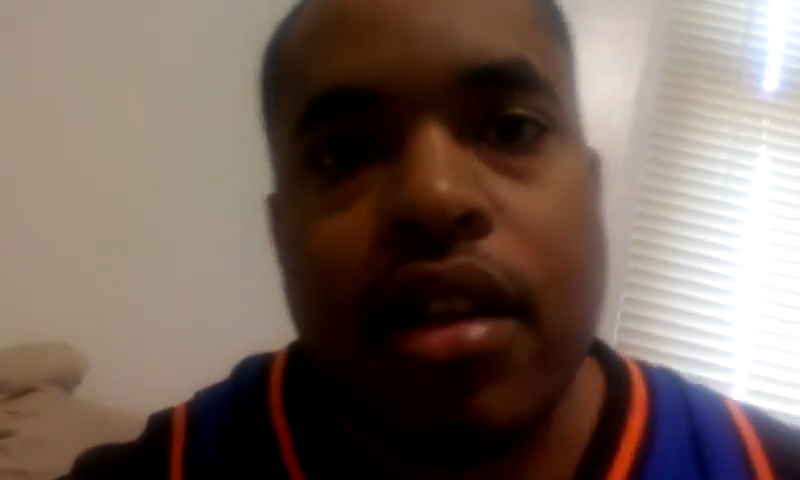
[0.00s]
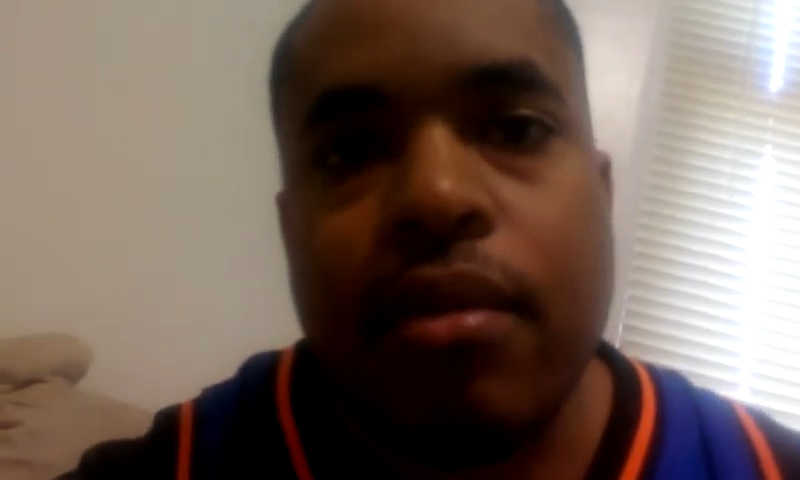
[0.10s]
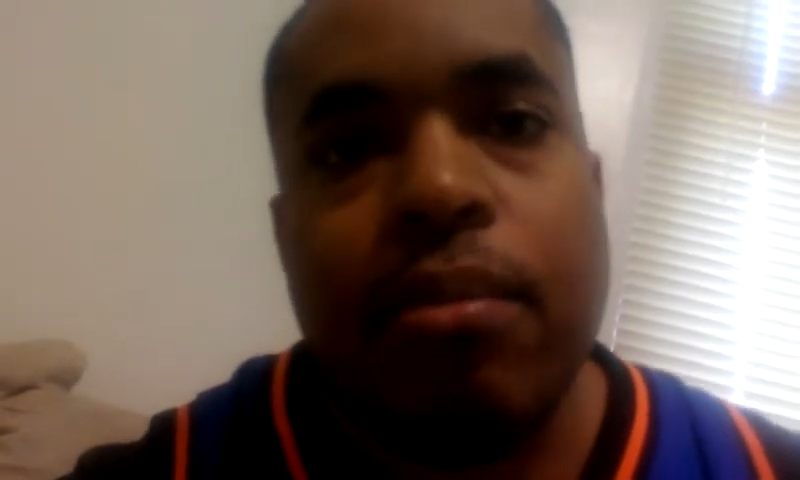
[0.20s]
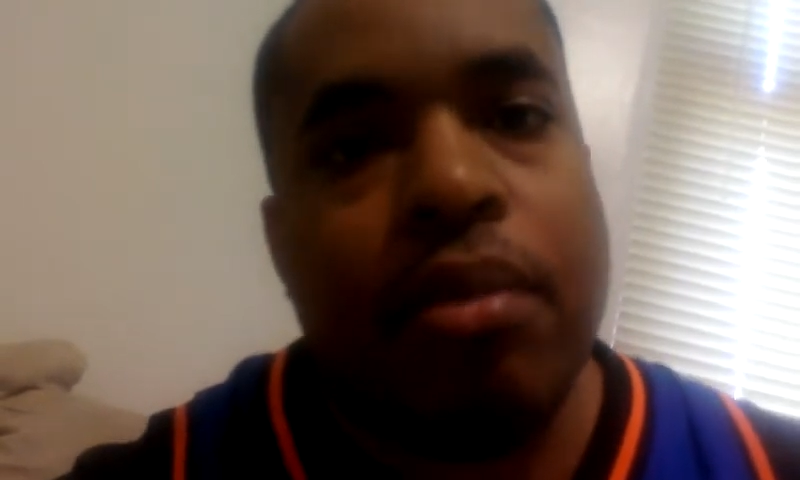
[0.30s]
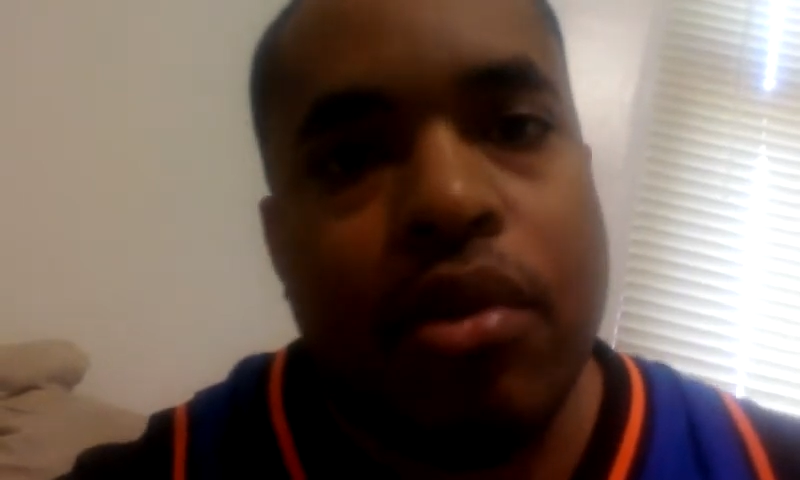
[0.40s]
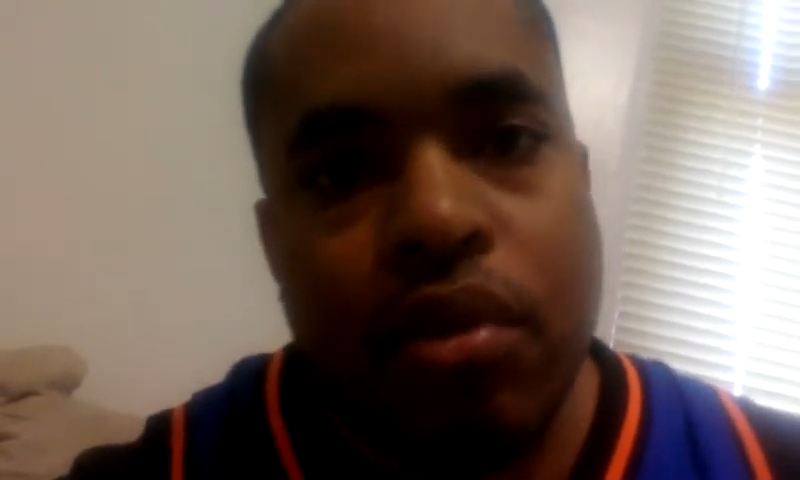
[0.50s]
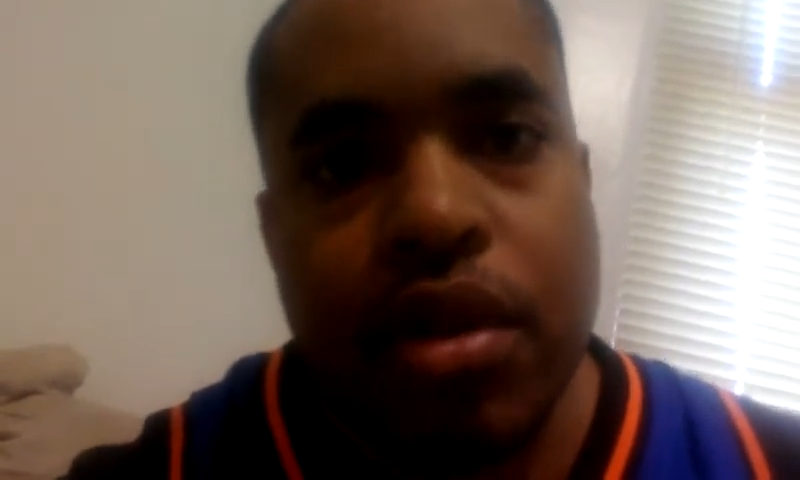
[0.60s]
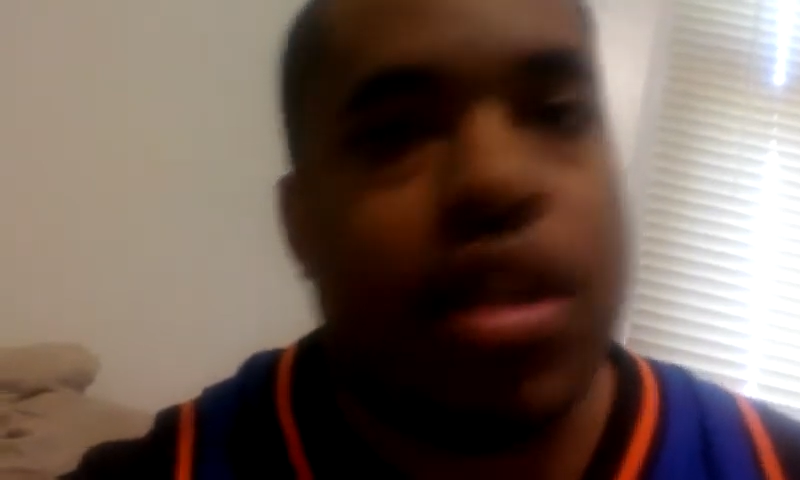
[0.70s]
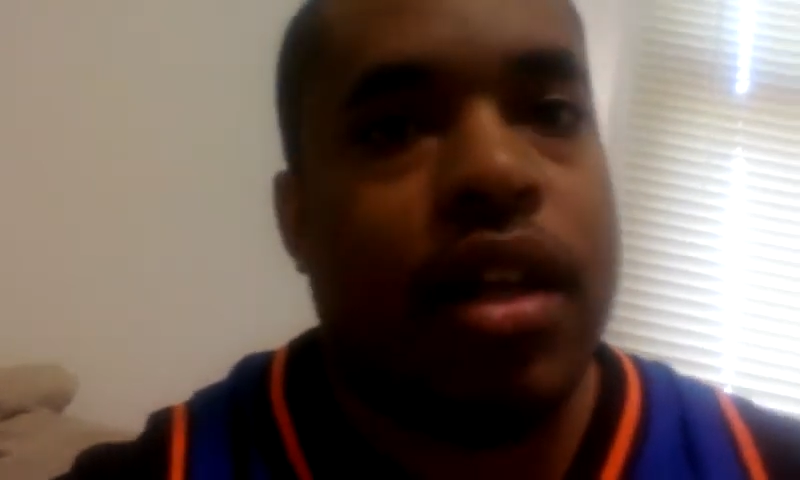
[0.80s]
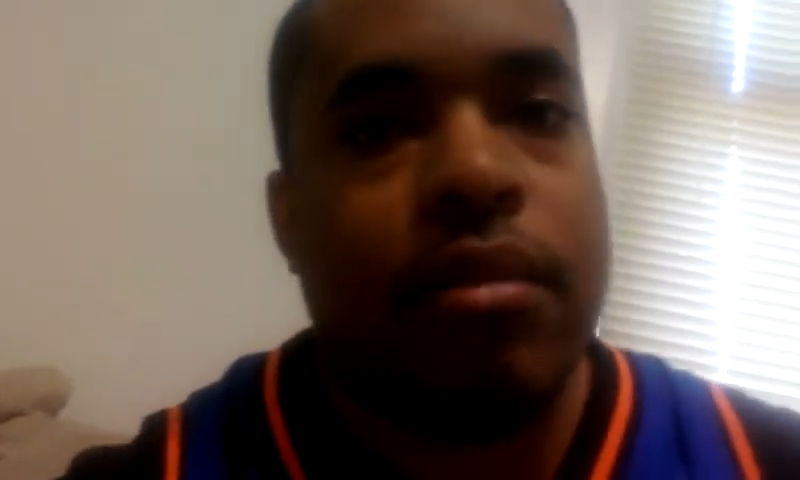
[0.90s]
It's
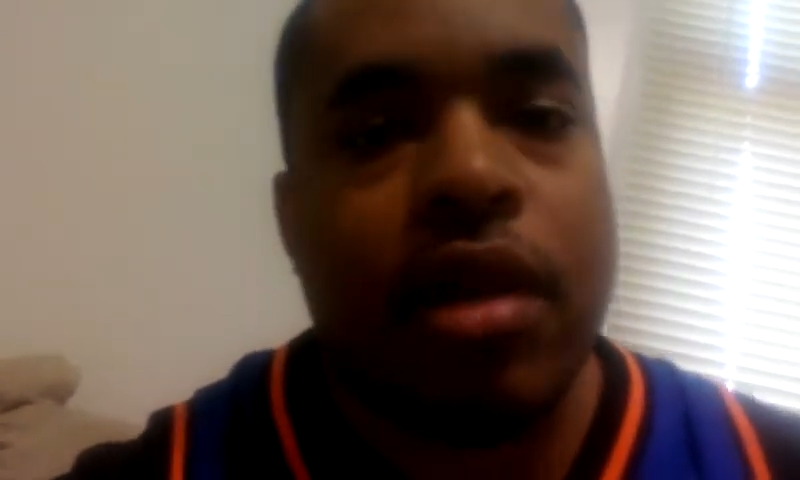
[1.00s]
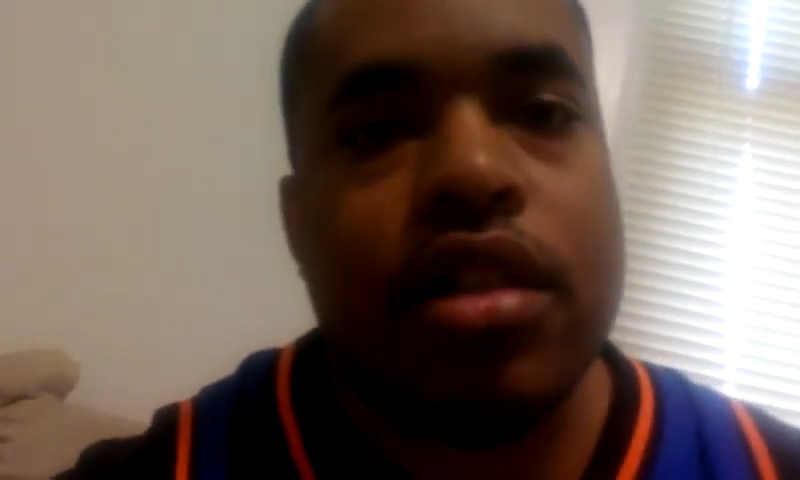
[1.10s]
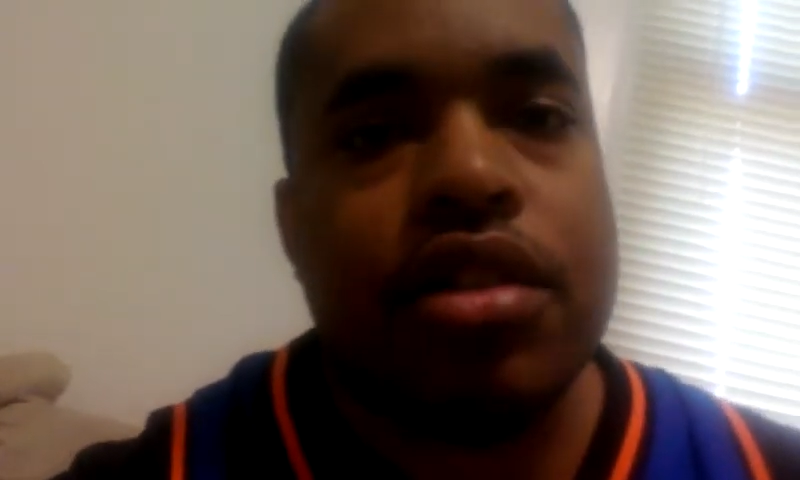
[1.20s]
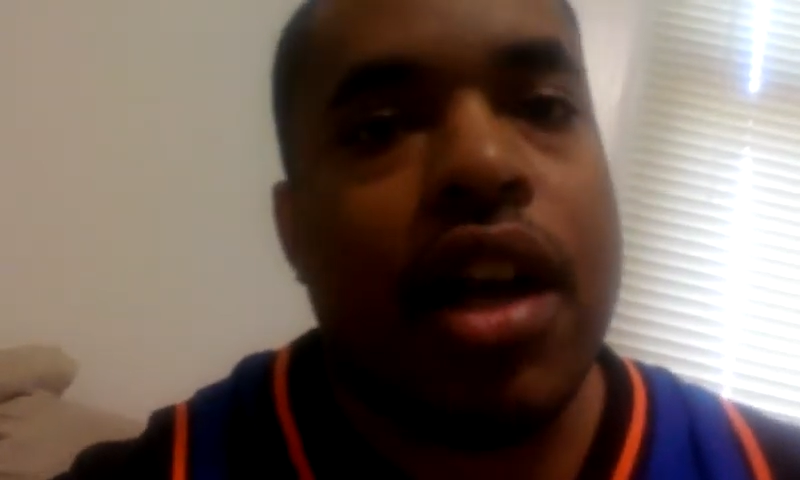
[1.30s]
bullshit because